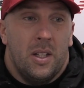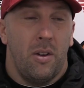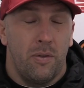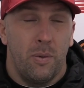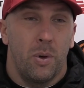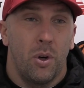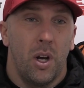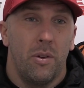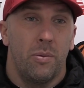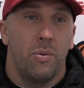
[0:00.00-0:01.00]
don't think we've got
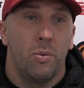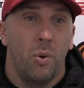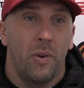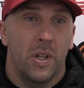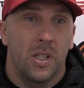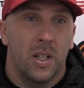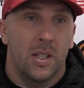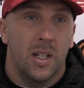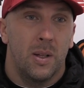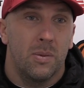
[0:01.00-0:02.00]
enough warriors in the
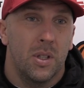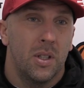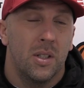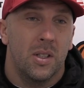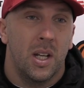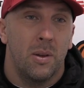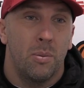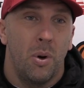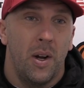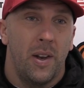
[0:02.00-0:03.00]
team to keep the
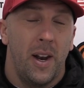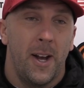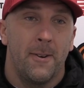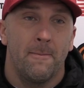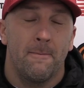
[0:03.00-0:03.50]
ball out of the net.